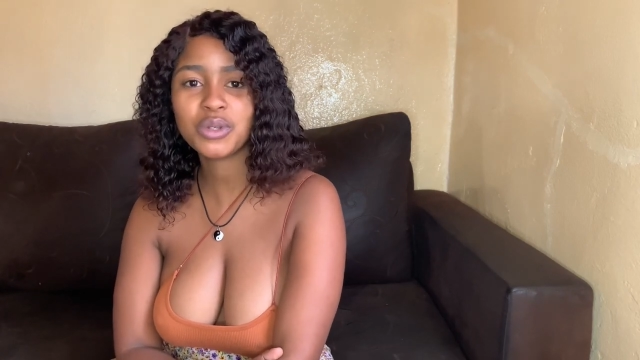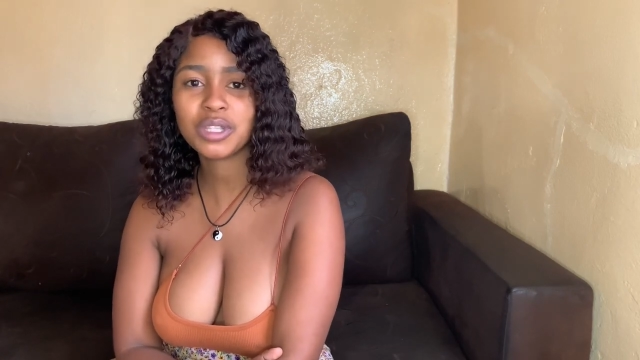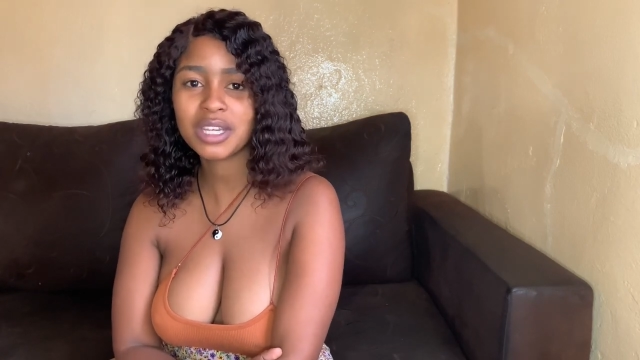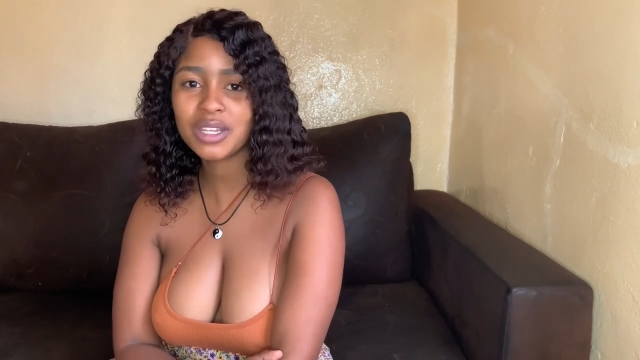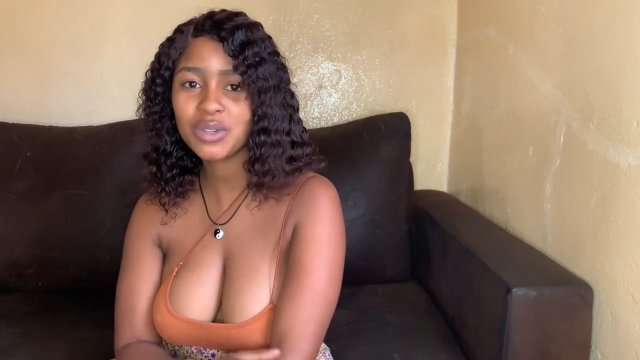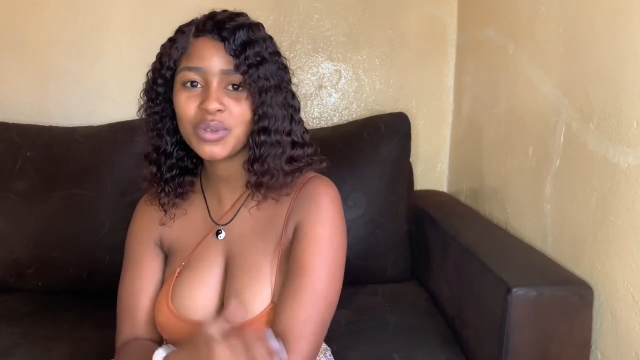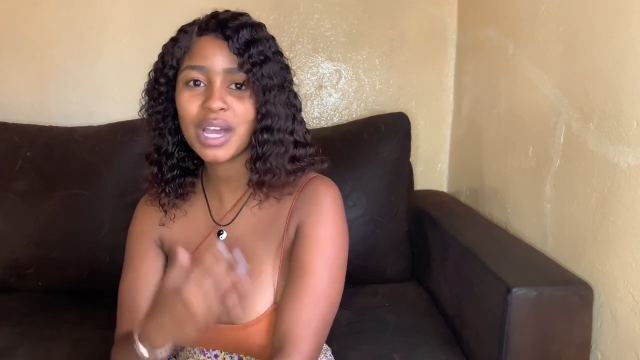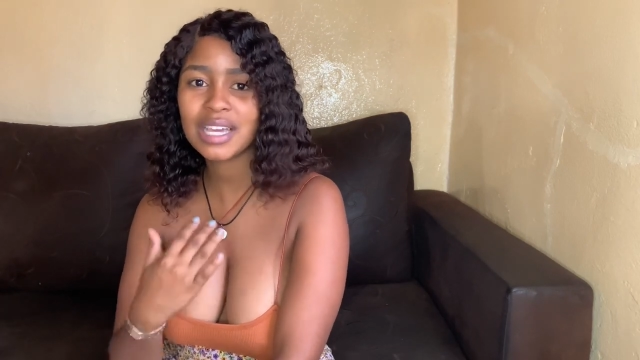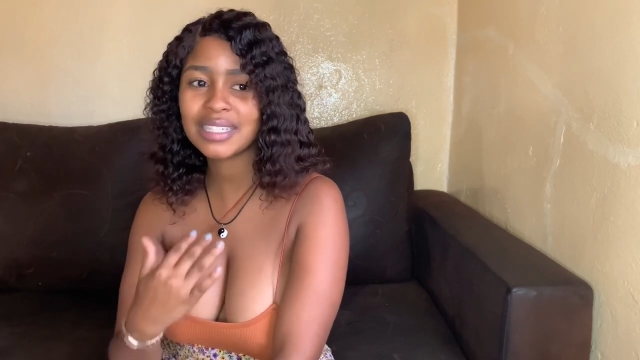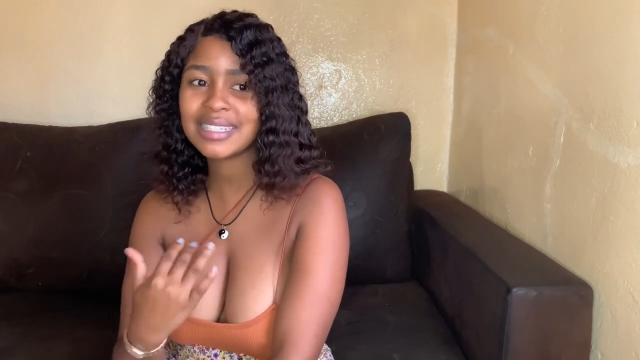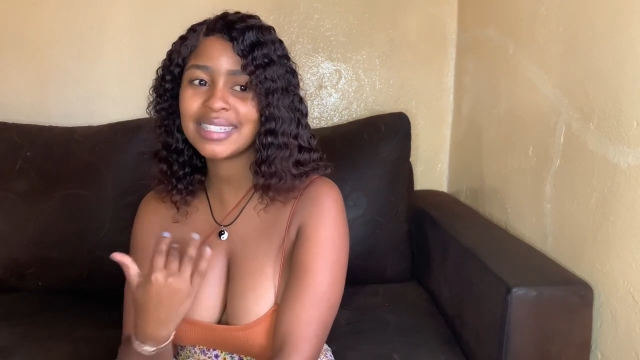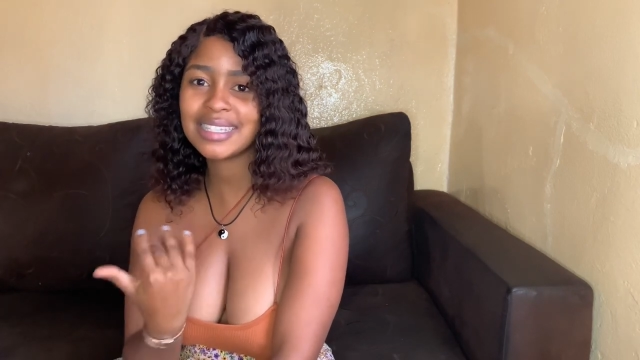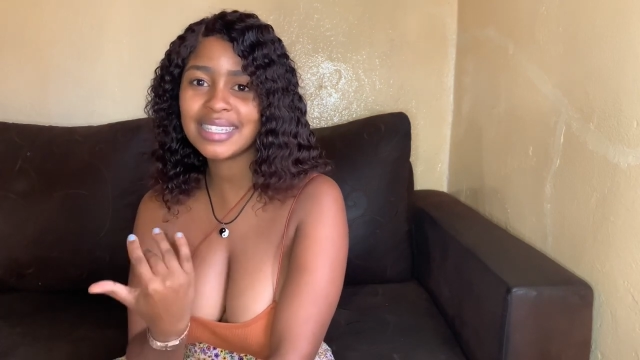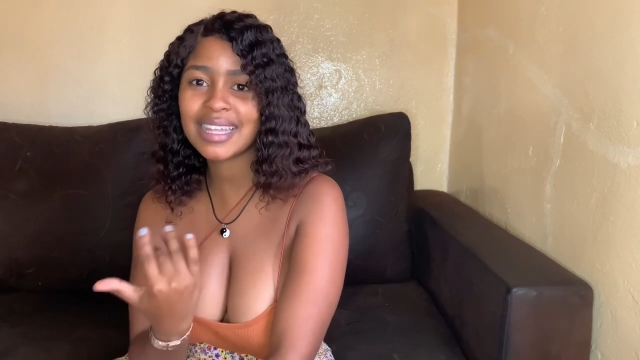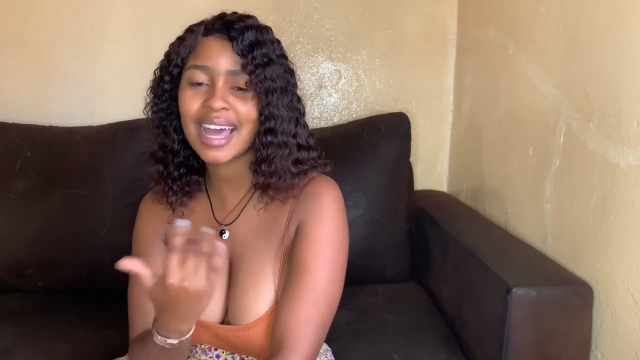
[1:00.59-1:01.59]
that you guys
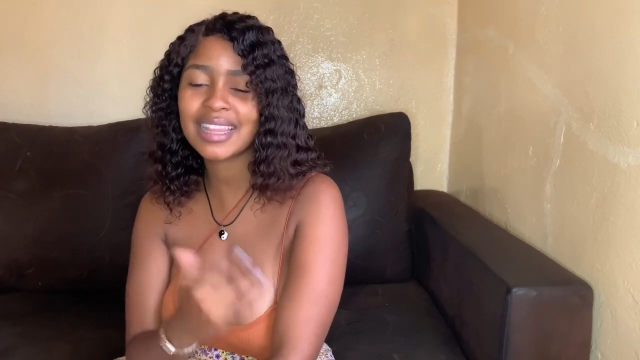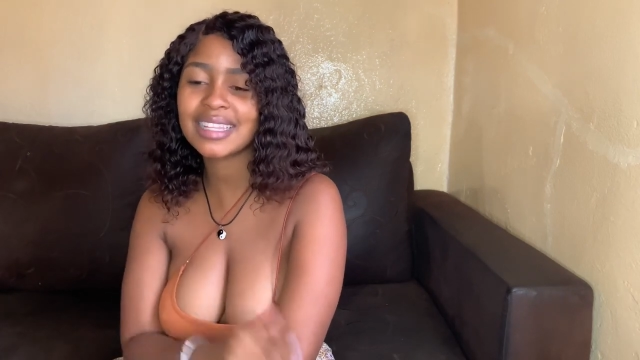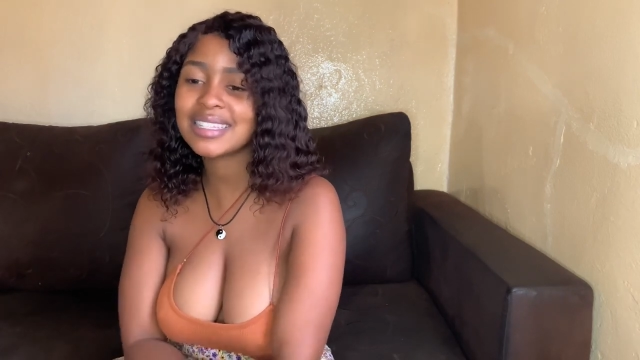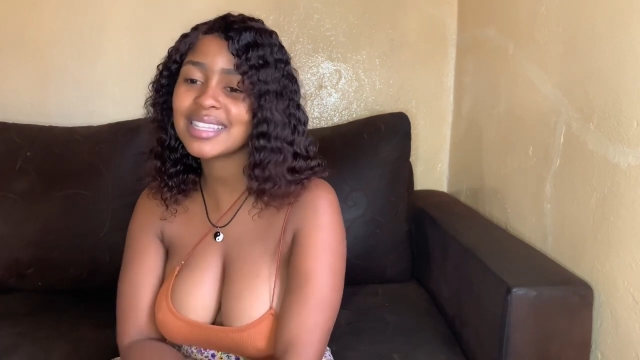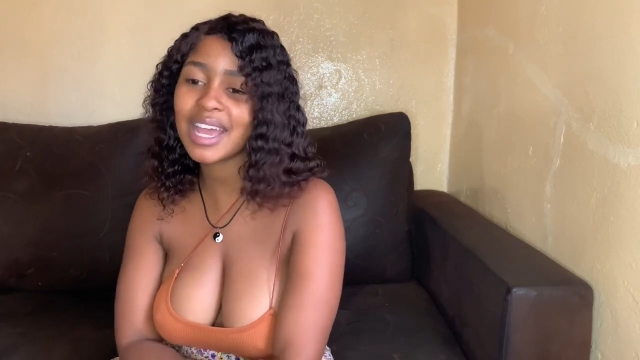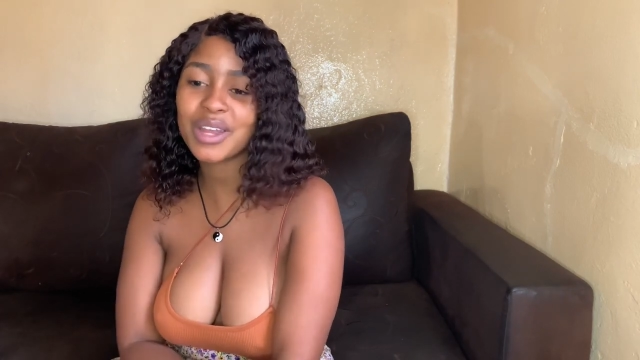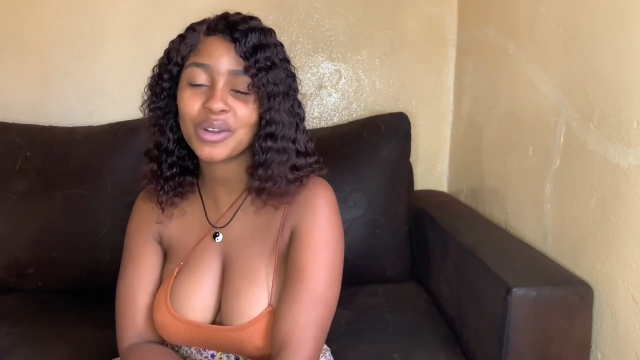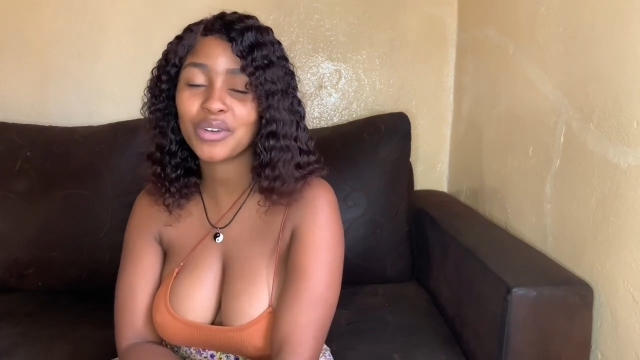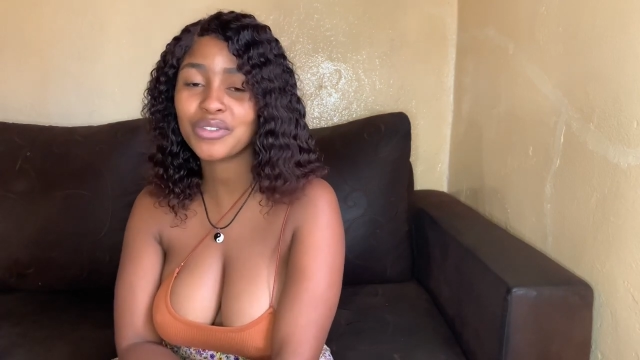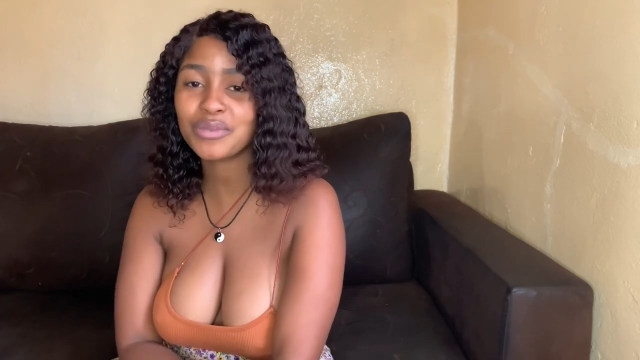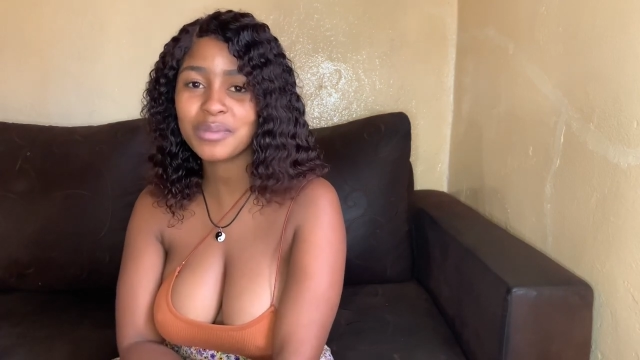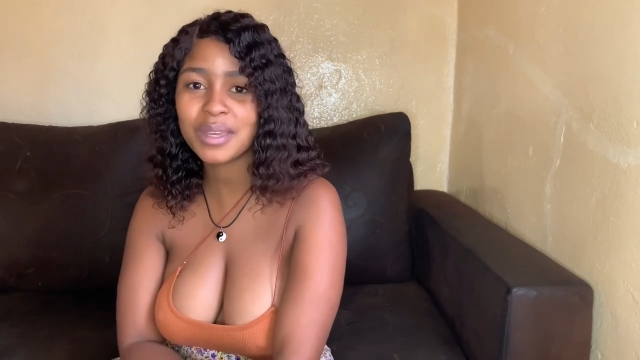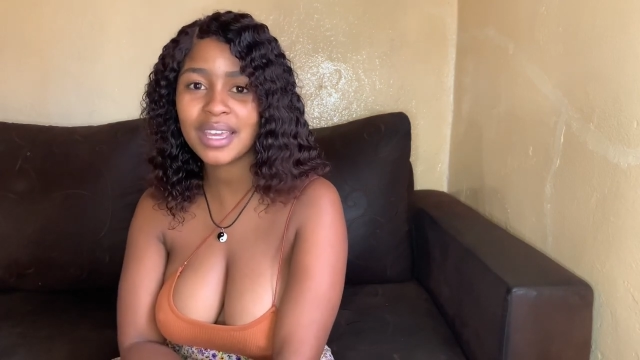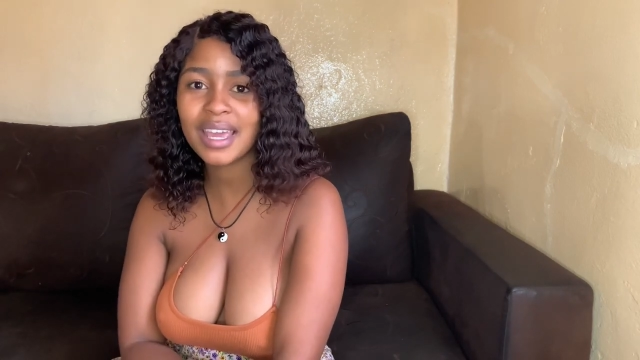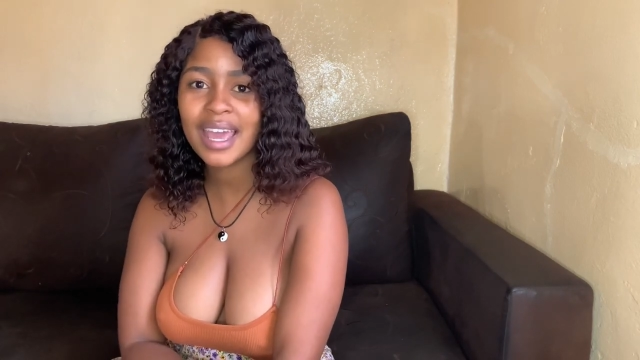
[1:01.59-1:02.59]
see the other side of me,